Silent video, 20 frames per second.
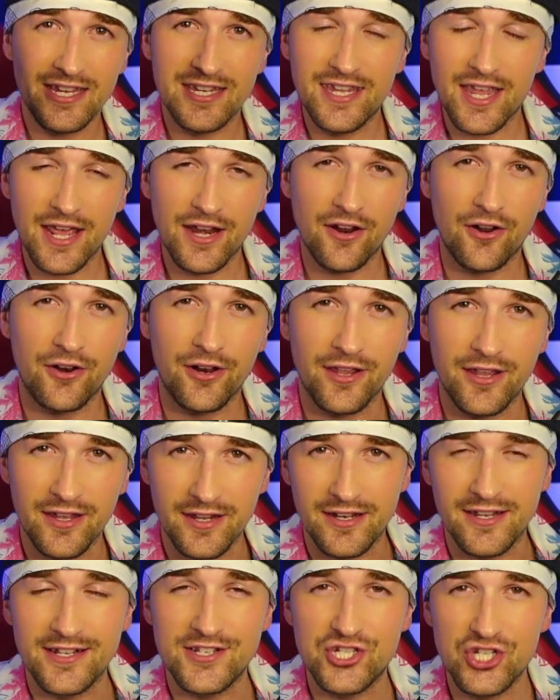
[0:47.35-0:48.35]
Get on
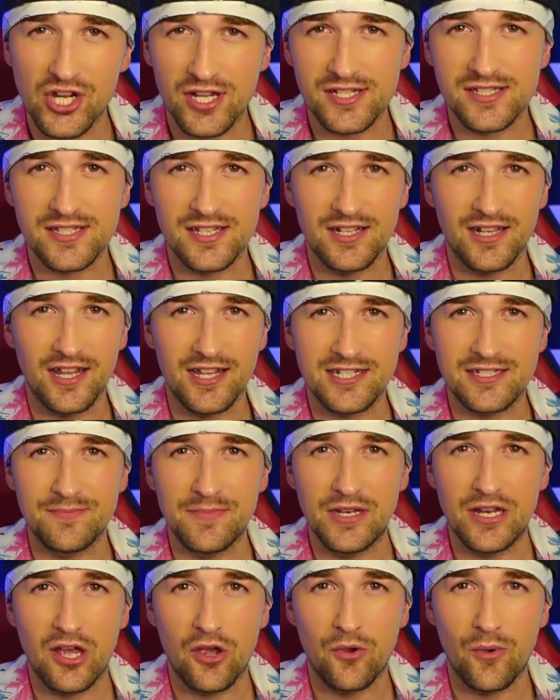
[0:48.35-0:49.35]
it, and it just lets
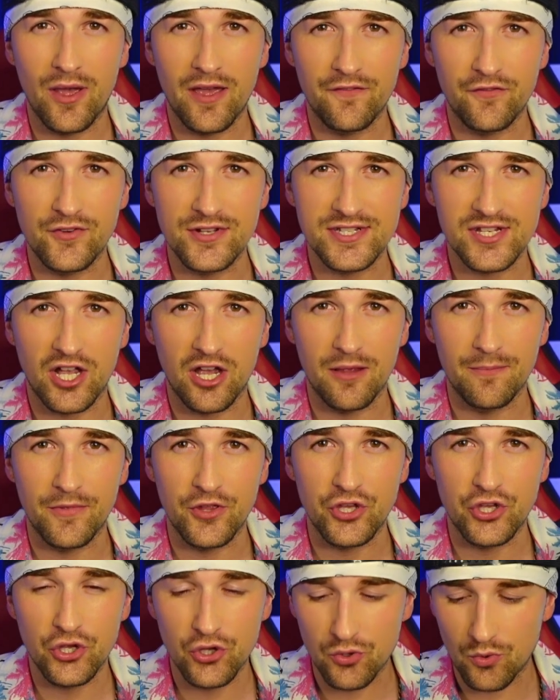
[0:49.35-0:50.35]
me know every time
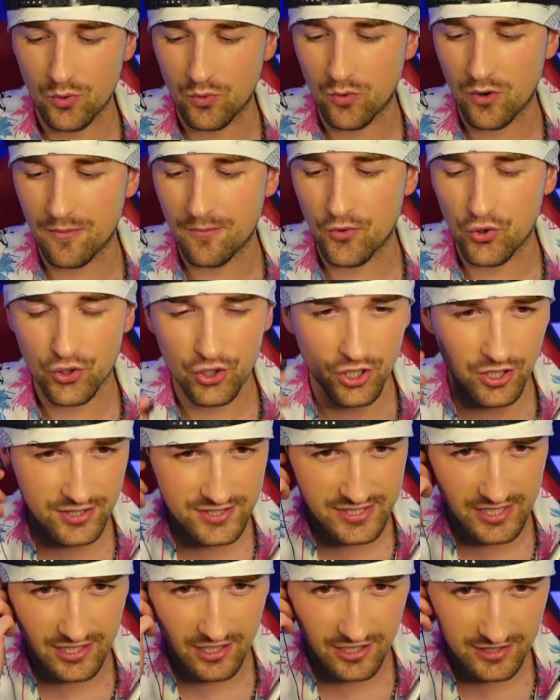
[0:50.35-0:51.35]
that you want more
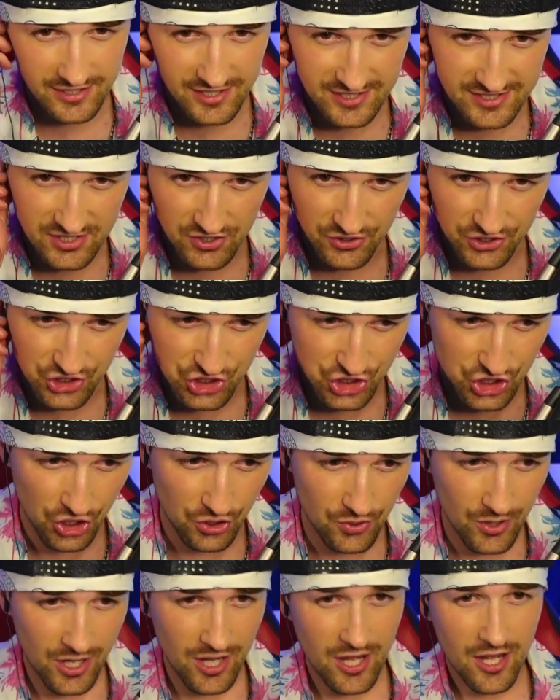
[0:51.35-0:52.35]
content like this on the
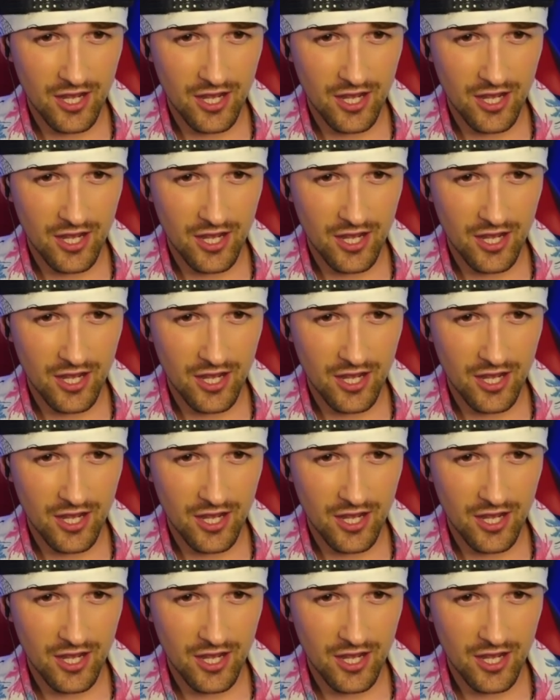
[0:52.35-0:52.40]
show.